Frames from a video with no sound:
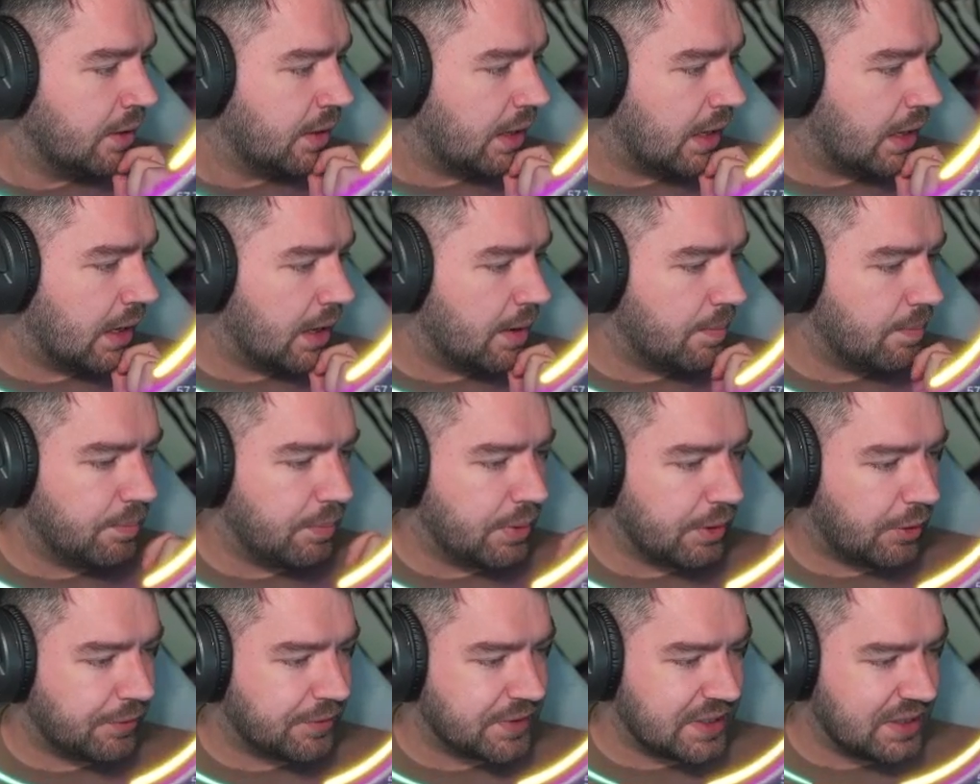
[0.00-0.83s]
But
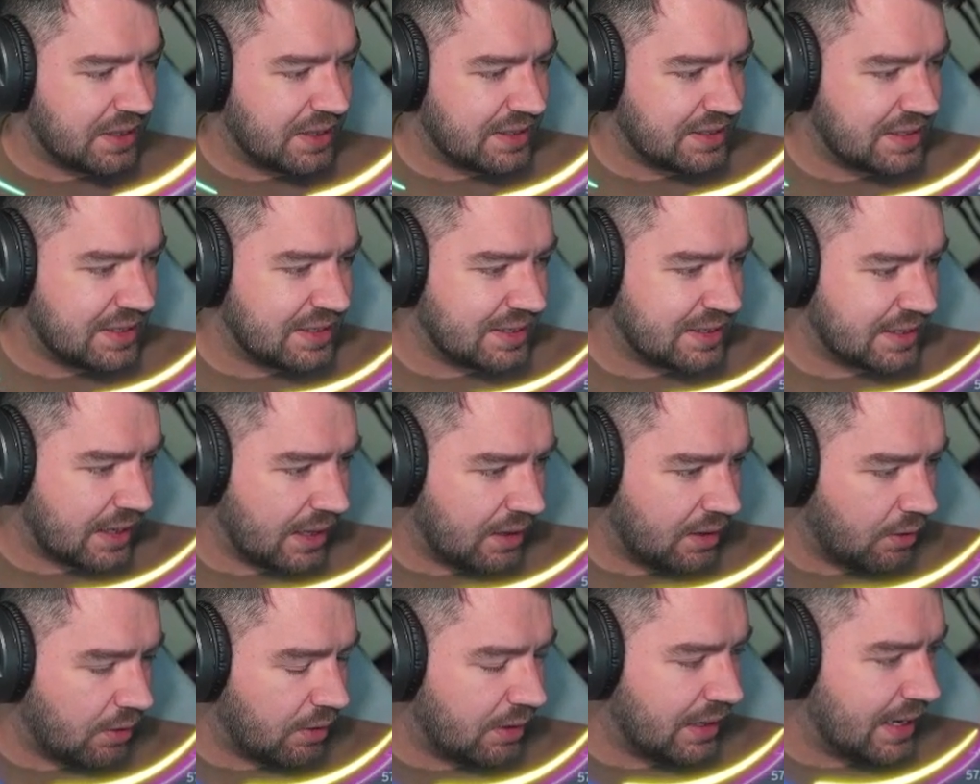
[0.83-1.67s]
obviously this is a
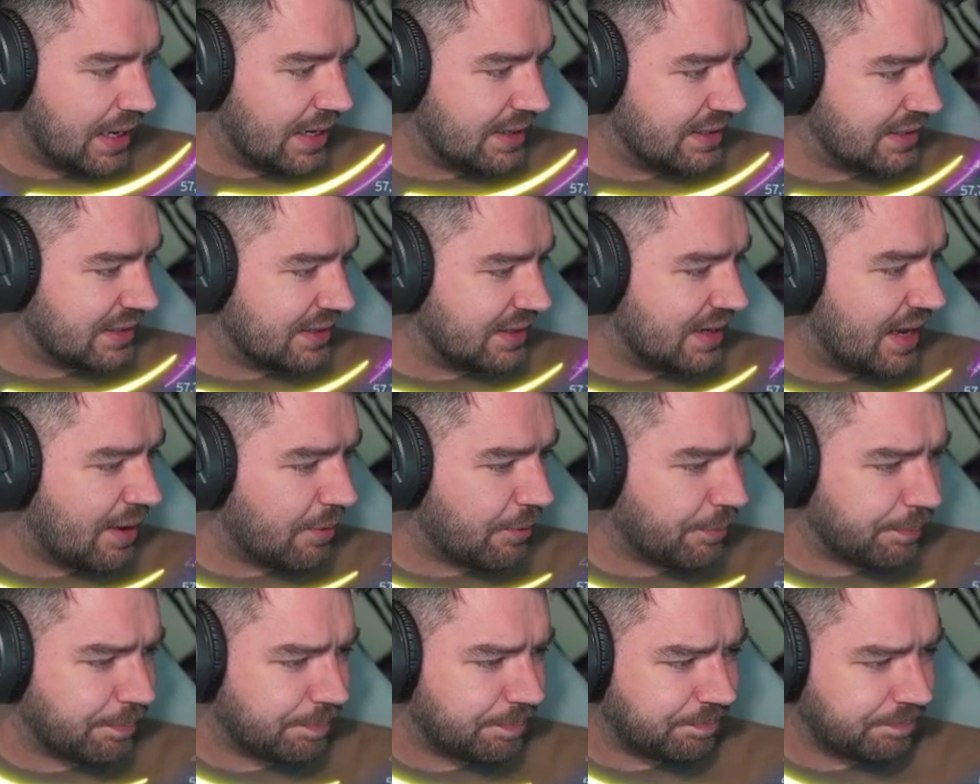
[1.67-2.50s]
lot later. Now,
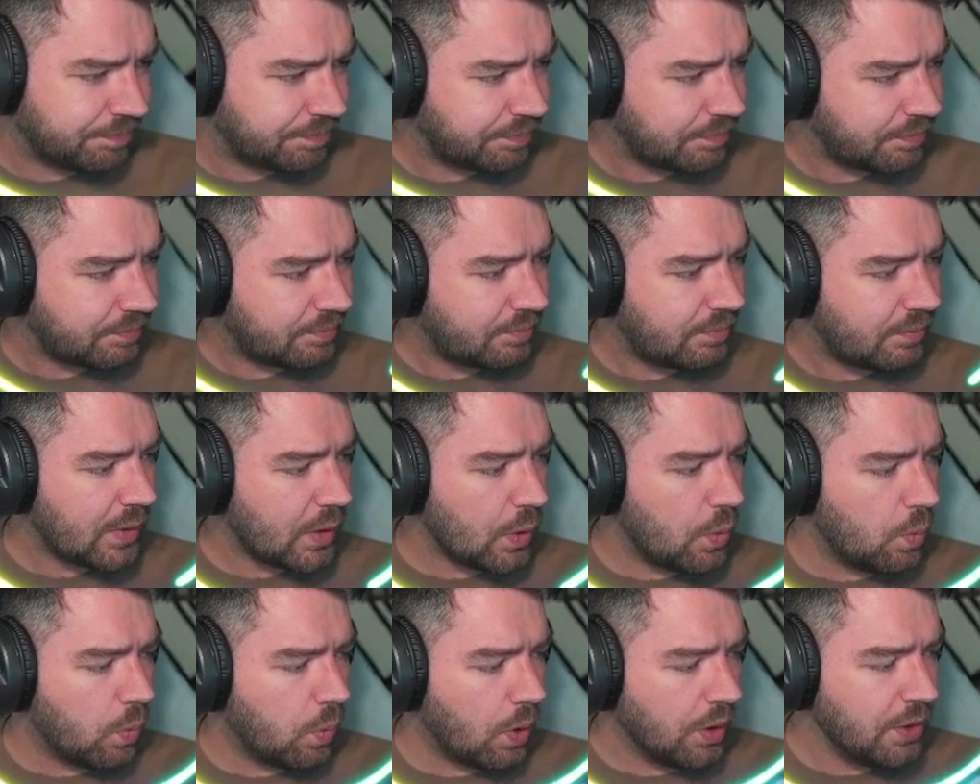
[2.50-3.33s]

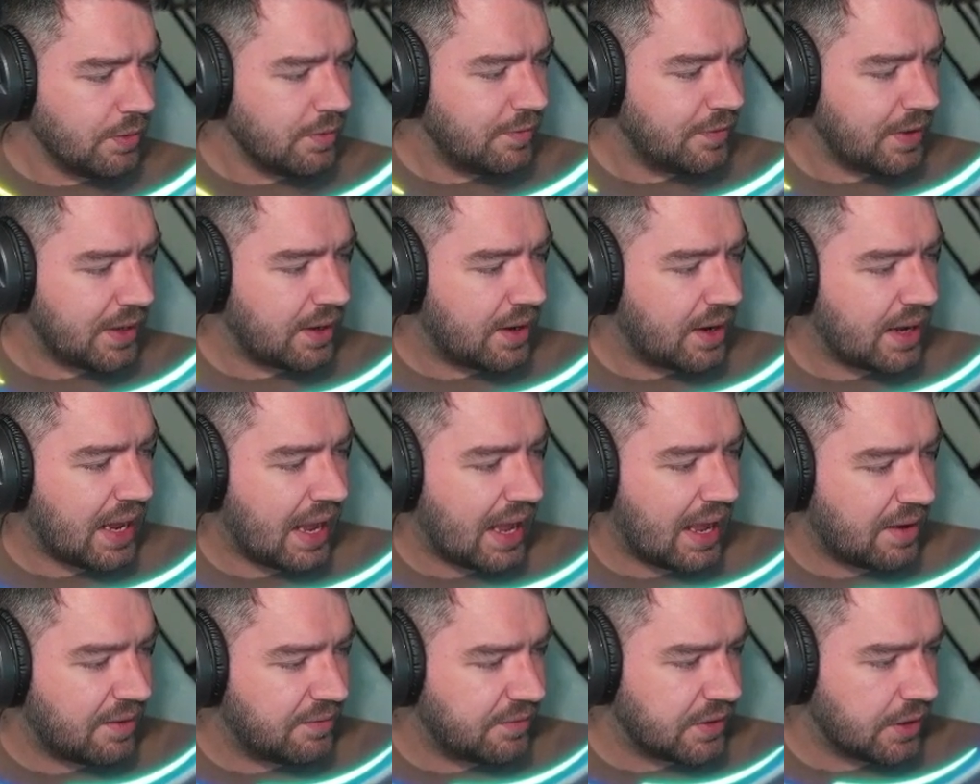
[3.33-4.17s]
one thing I
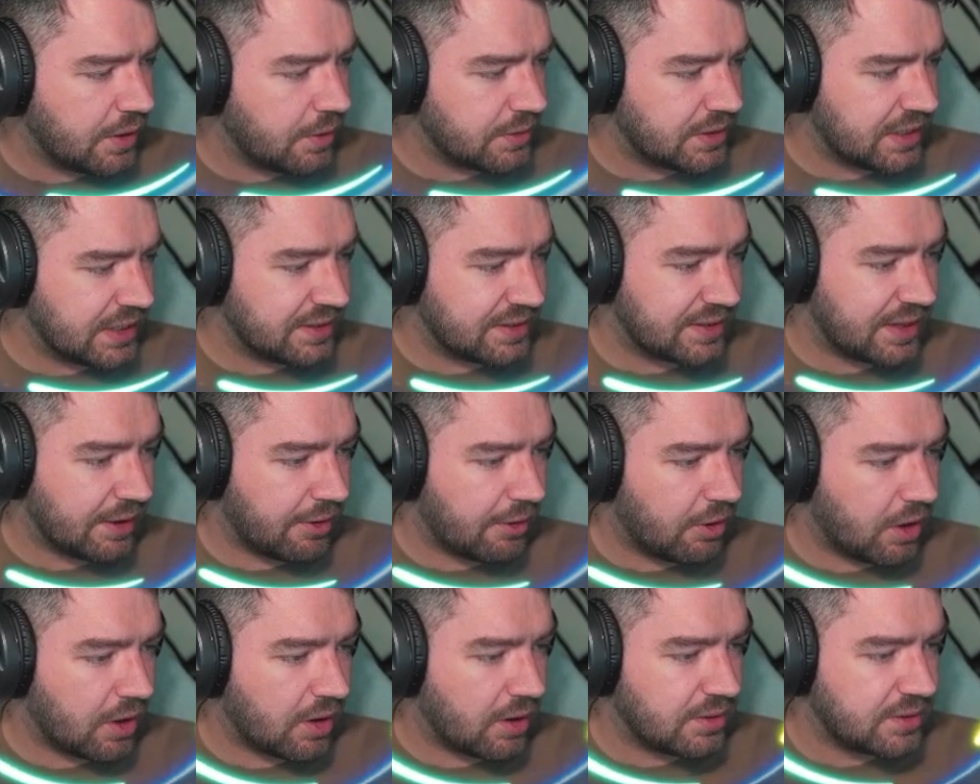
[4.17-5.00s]
have noticed, there
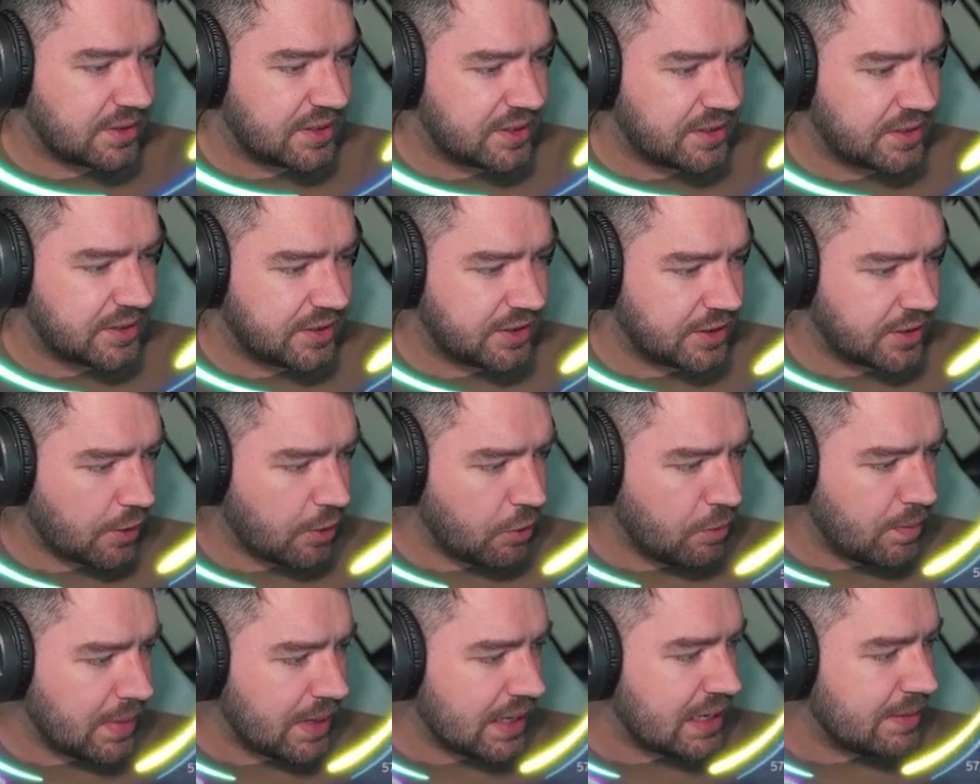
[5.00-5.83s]
are so
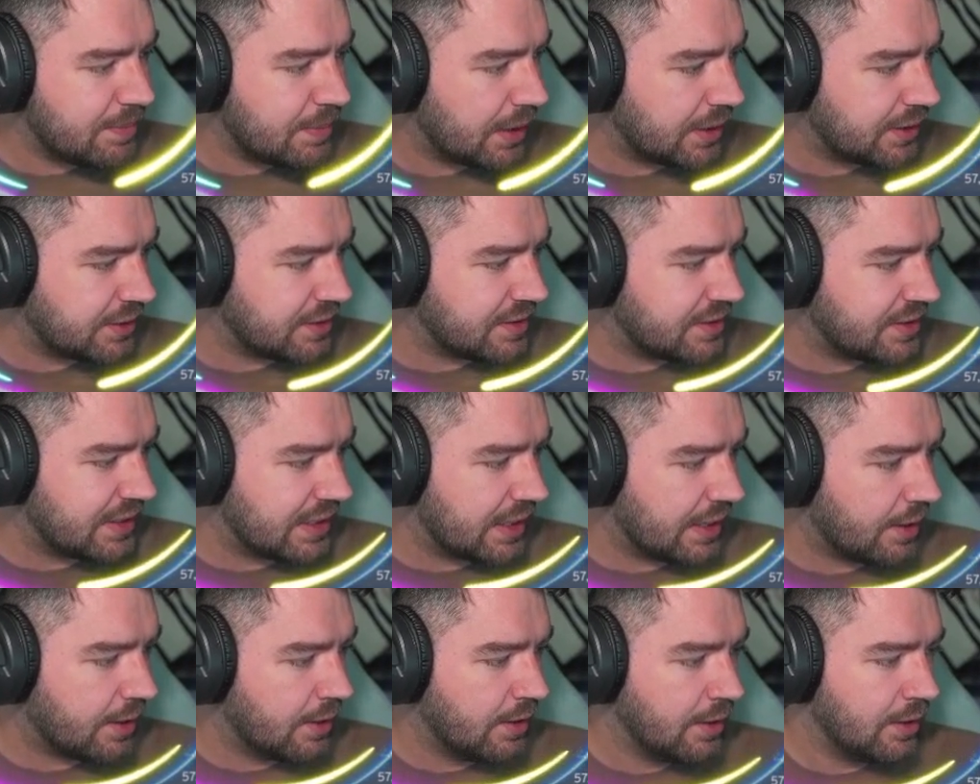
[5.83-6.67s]
many buttons
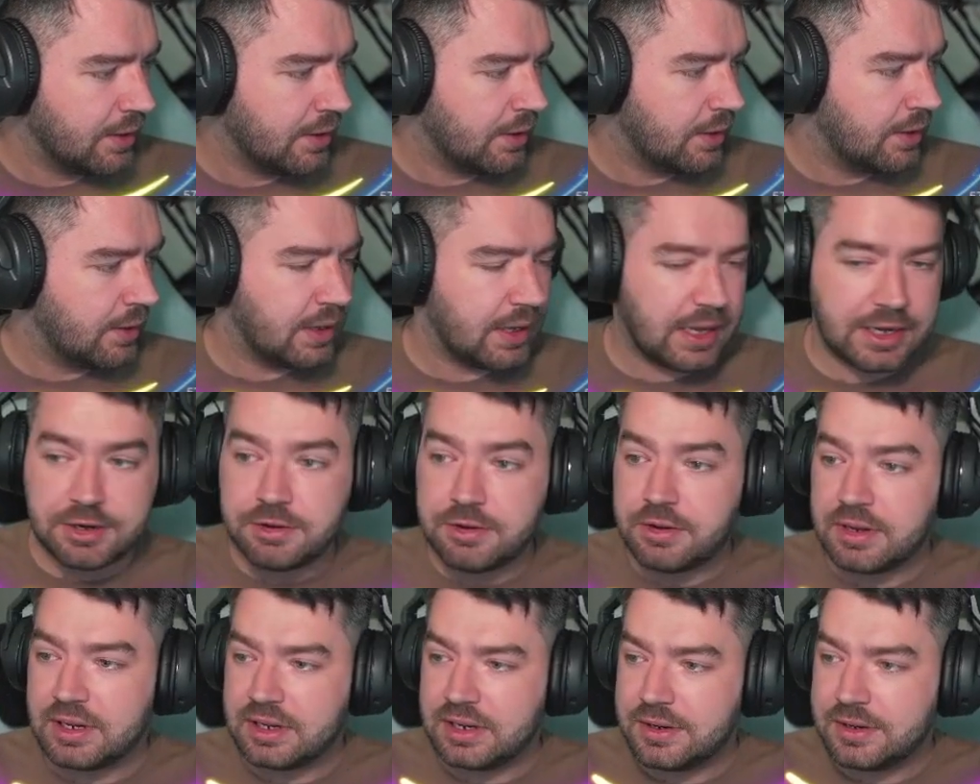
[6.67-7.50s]
here. And you
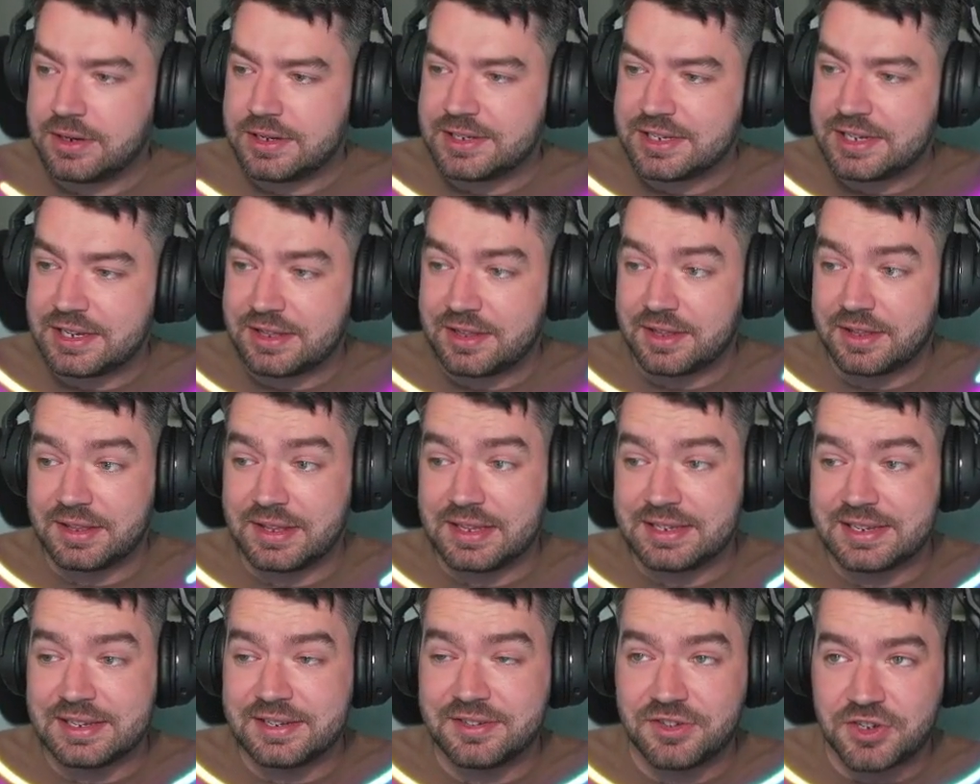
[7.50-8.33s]
can clearly see that
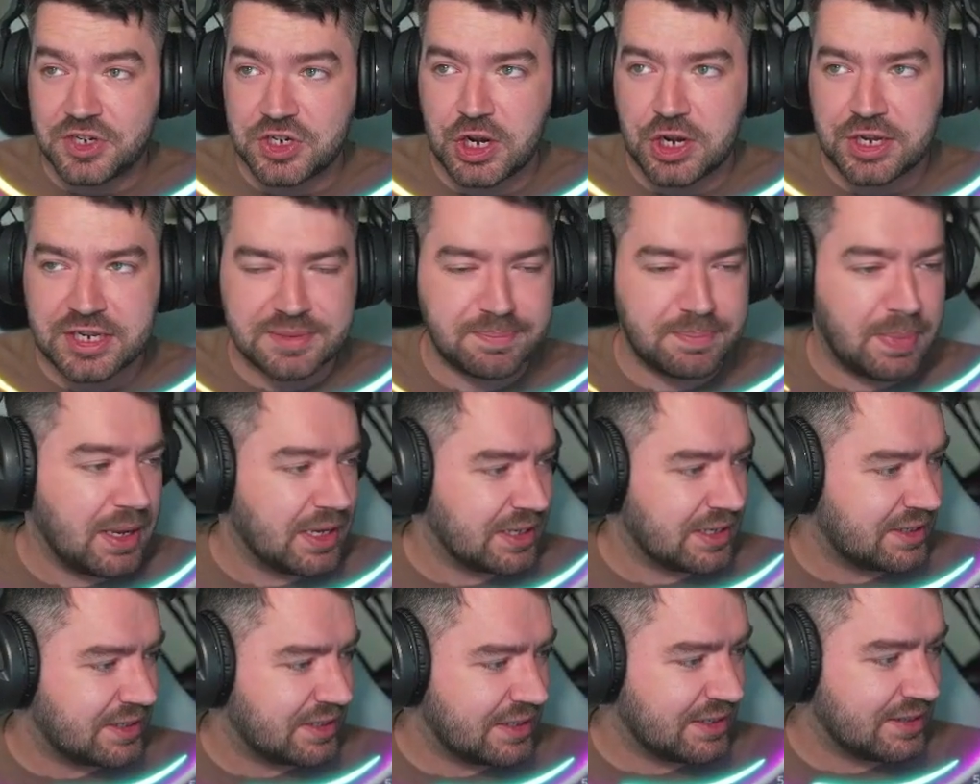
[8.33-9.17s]
this is just
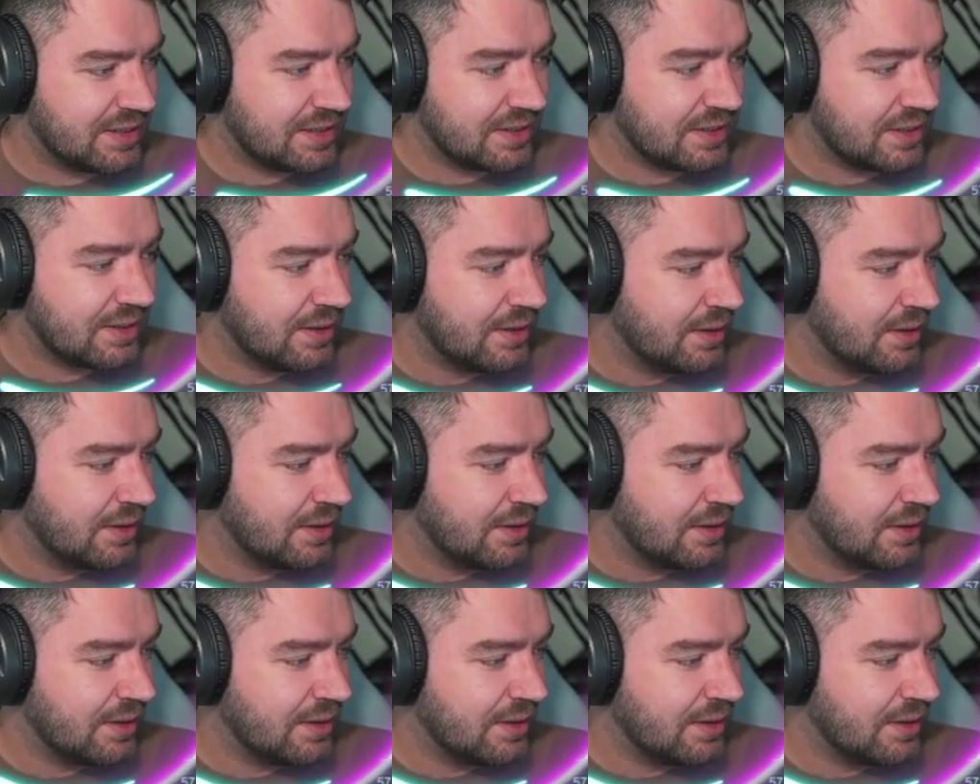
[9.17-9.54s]
buses.